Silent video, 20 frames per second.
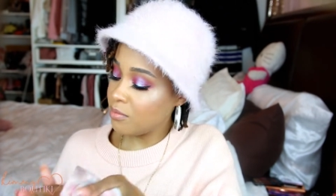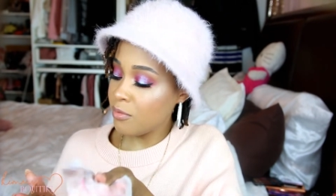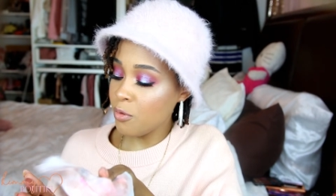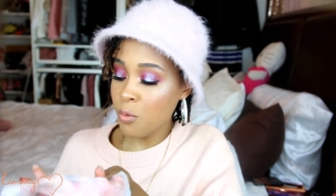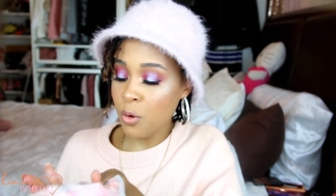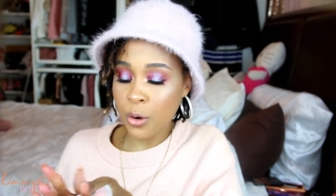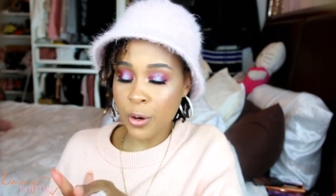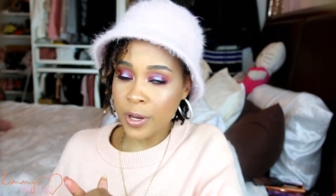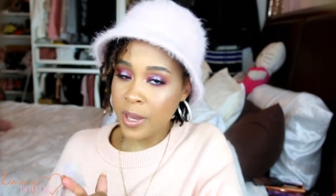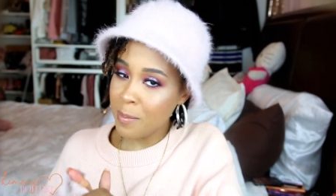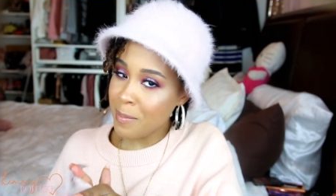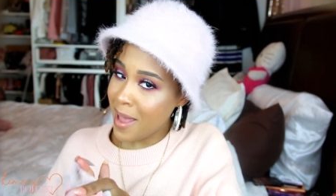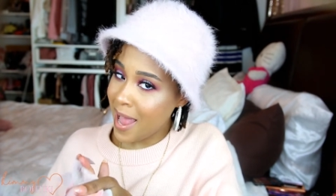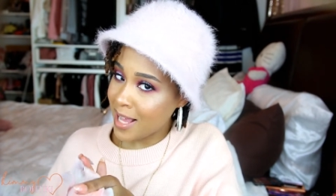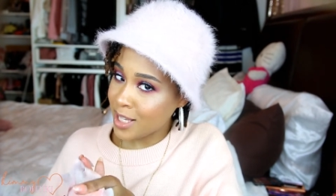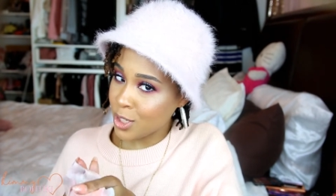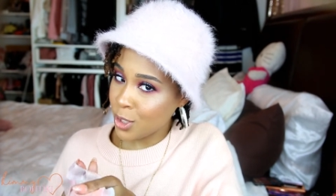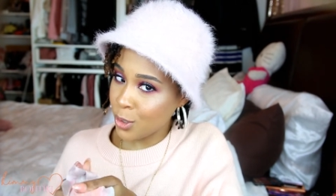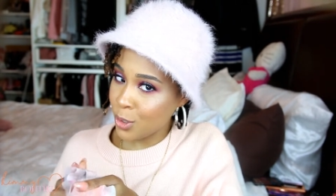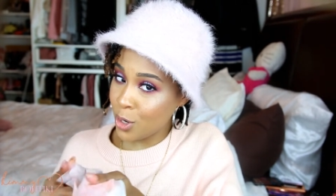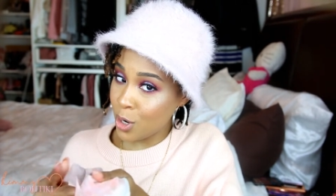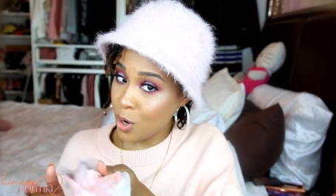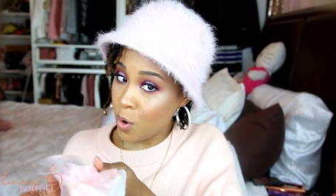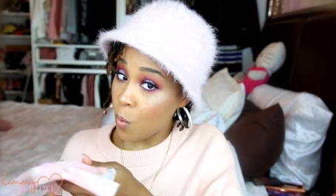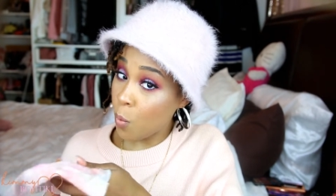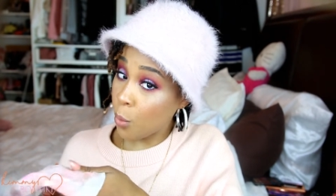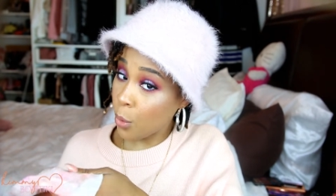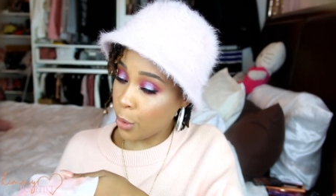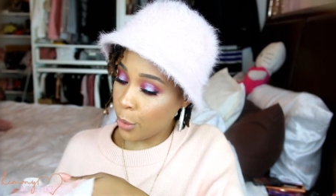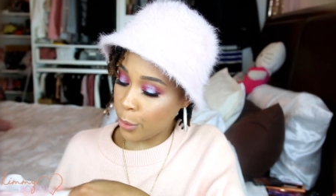Work on your mattes, girl.
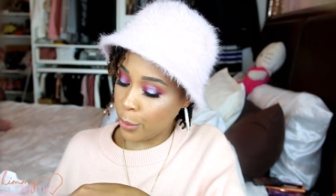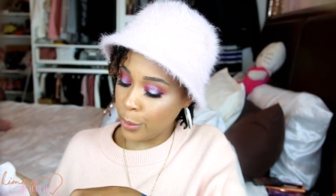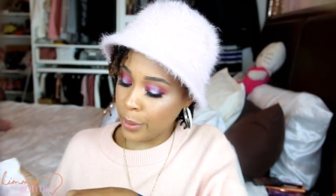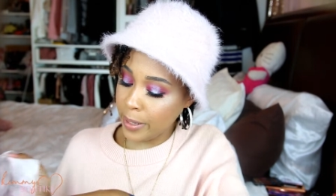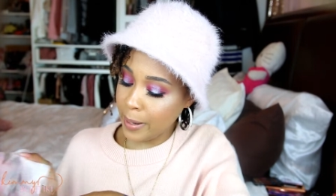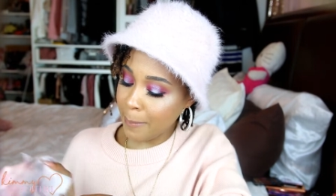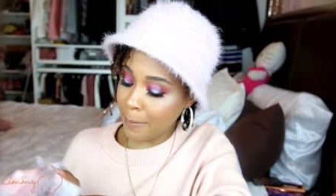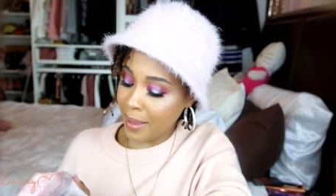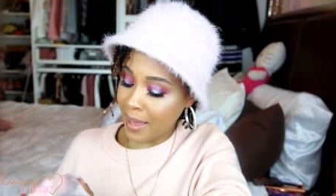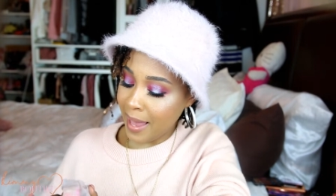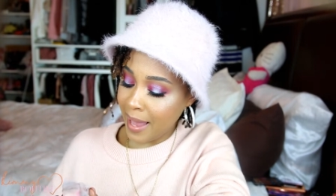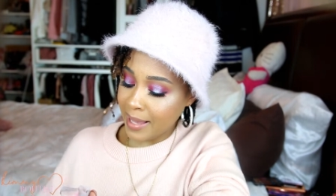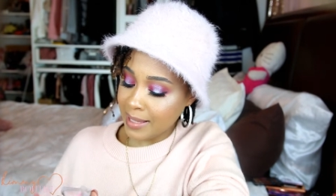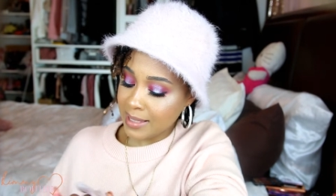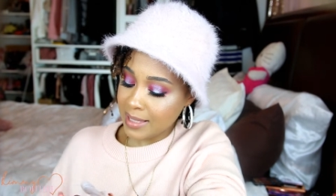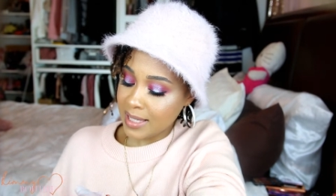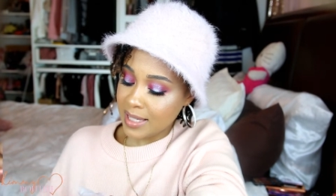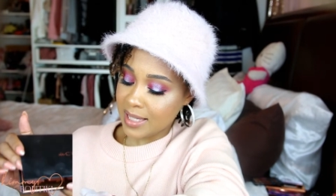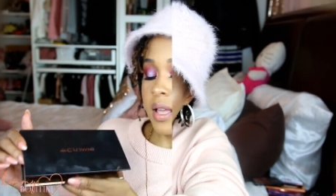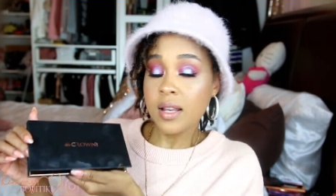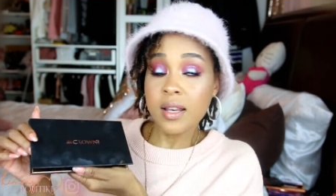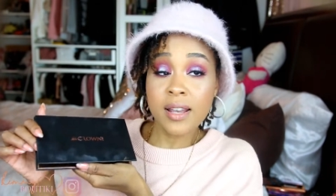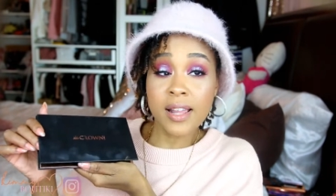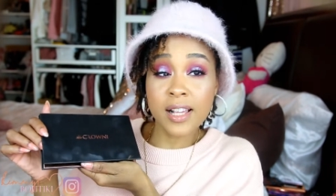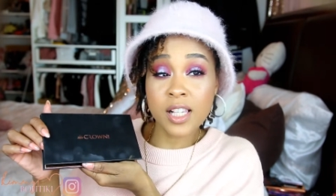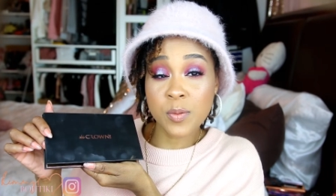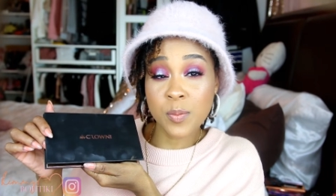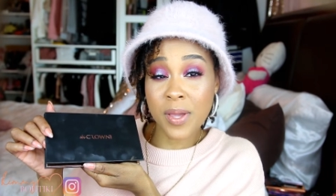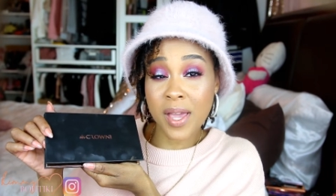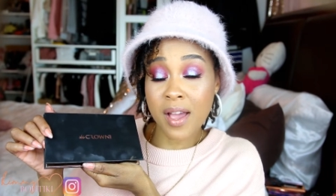Work on your mattes.
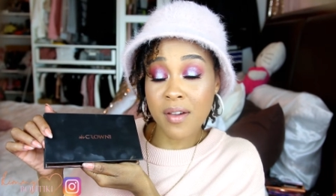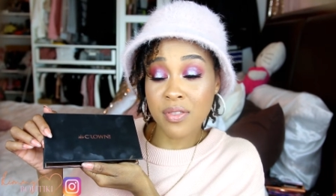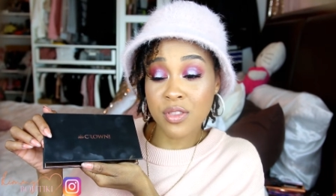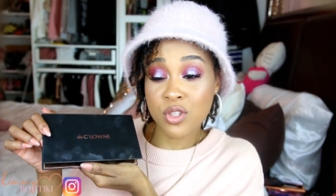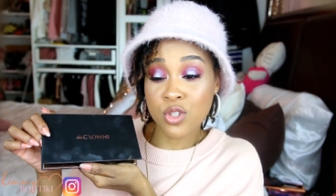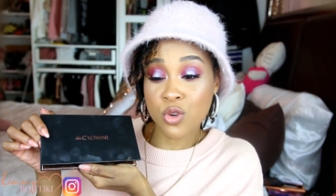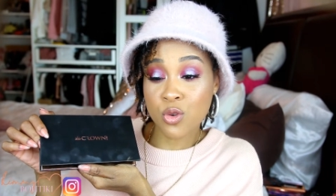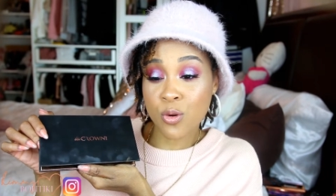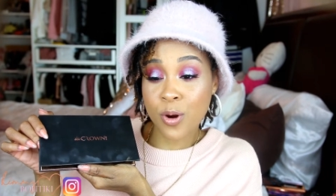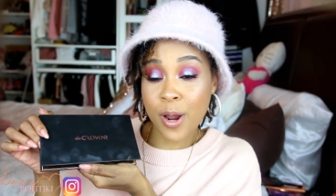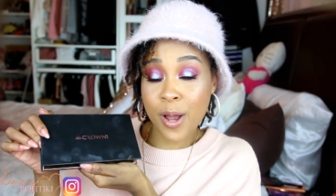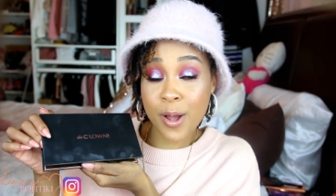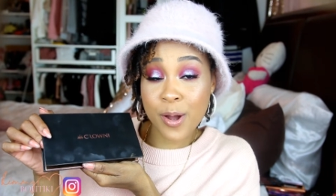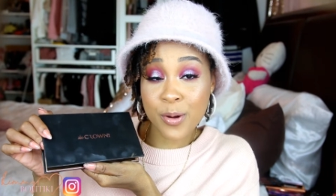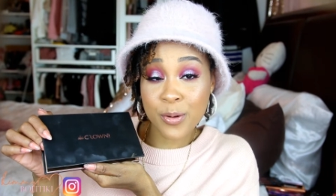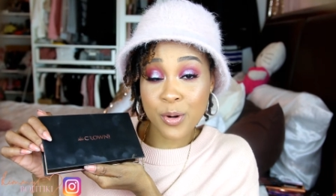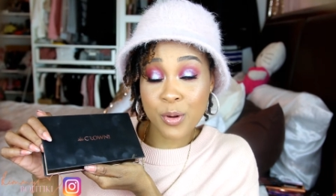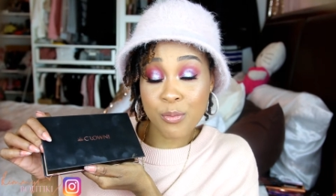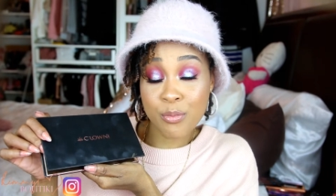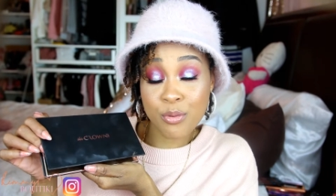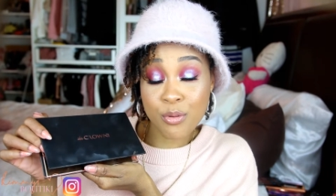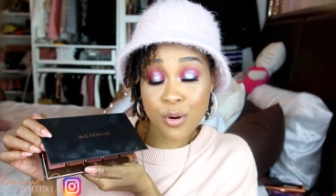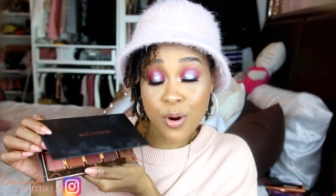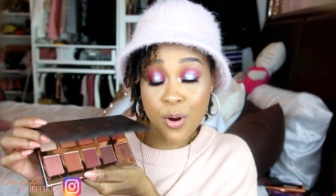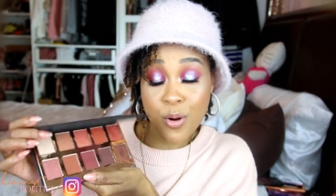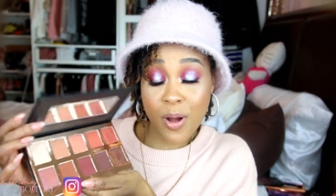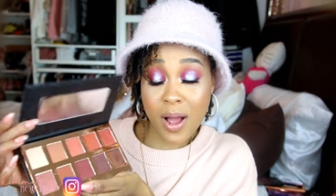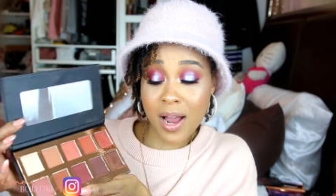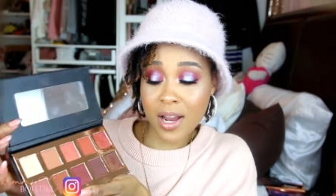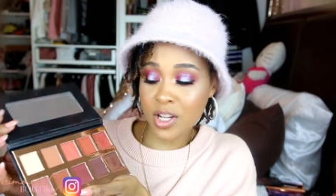Next, we have this Crown
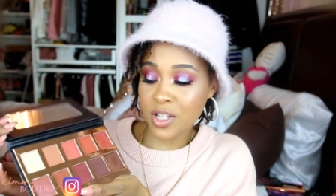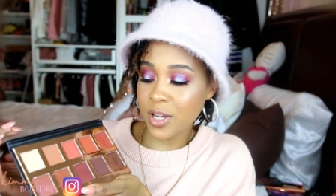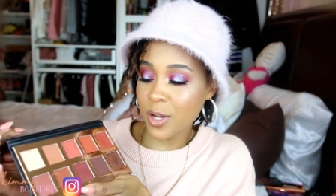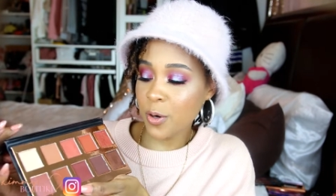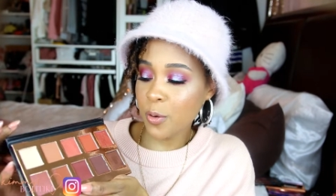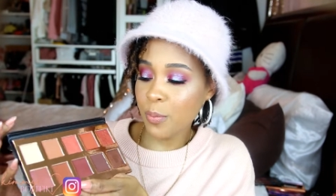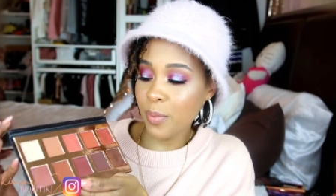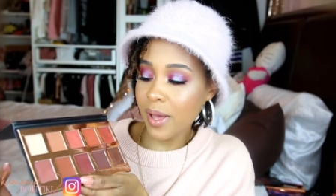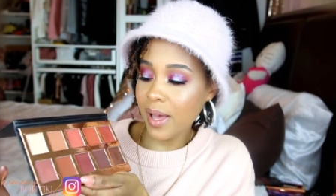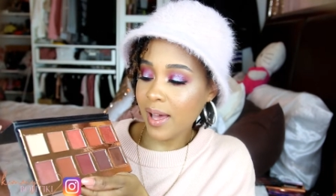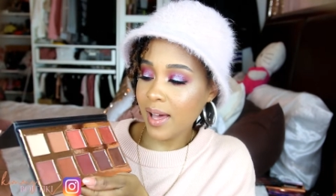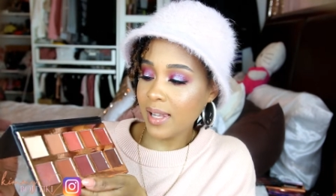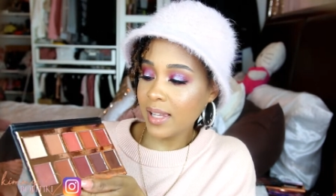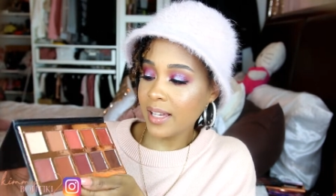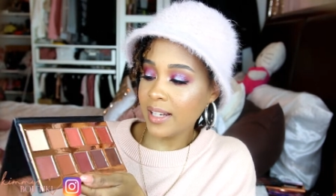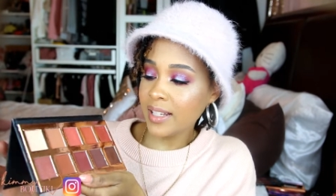Pro eyeshadow palette.